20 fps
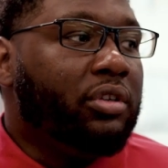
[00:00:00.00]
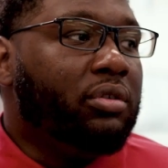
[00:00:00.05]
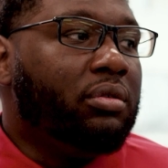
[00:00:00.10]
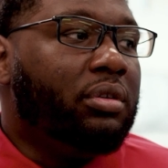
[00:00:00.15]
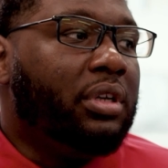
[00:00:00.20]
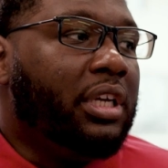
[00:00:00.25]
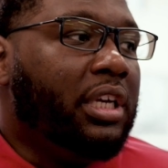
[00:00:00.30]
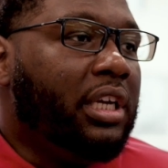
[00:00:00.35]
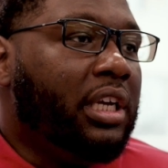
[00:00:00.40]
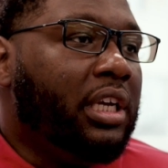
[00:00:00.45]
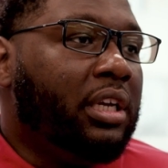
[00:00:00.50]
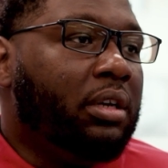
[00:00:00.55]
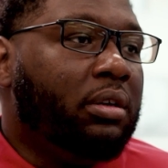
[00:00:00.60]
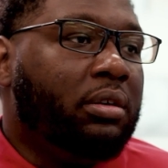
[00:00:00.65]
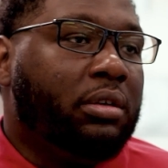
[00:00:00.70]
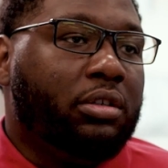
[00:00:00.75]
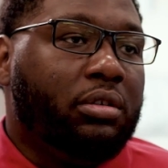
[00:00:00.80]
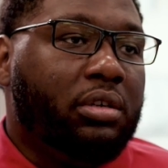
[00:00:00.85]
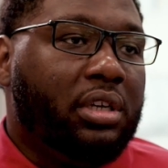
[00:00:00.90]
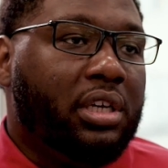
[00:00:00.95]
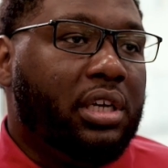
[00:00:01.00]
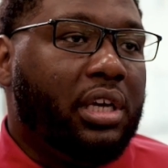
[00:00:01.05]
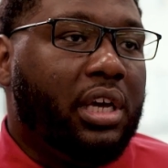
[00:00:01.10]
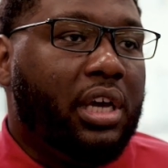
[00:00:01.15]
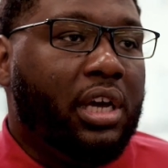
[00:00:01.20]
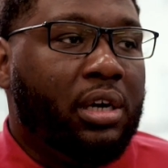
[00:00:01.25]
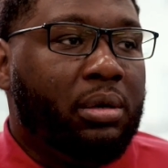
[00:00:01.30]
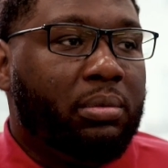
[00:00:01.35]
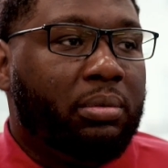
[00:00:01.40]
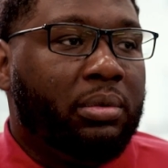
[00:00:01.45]
you need or you need
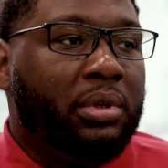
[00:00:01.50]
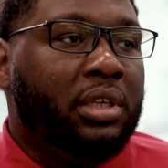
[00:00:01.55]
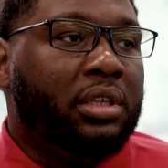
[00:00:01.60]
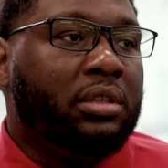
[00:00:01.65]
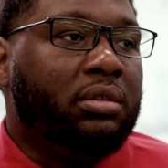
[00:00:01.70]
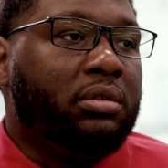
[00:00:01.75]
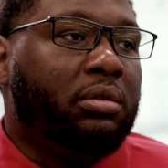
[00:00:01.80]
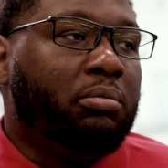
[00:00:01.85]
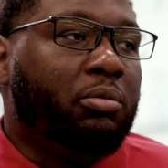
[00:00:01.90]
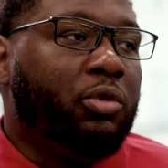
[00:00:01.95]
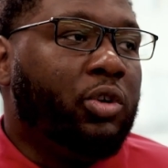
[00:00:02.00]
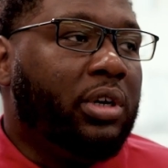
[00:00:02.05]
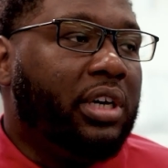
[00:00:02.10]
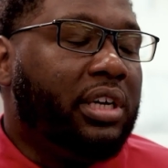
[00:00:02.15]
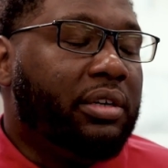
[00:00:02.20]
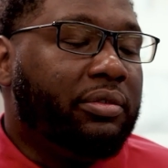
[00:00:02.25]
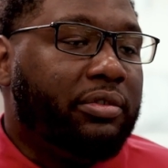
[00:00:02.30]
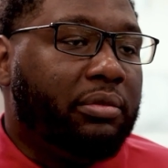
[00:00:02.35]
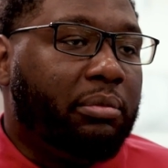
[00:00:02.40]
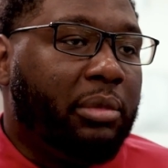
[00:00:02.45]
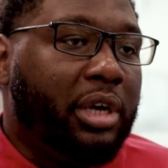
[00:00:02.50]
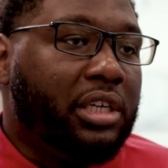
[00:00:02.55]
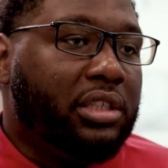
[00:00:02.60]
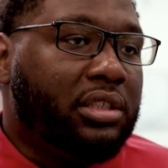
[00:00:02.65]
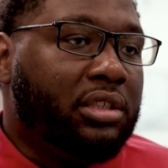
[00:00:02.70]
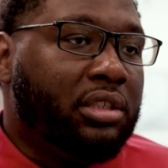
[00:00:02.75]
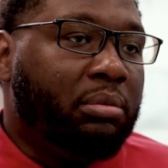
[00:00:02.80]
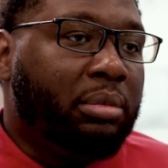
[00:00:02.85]
help with or more information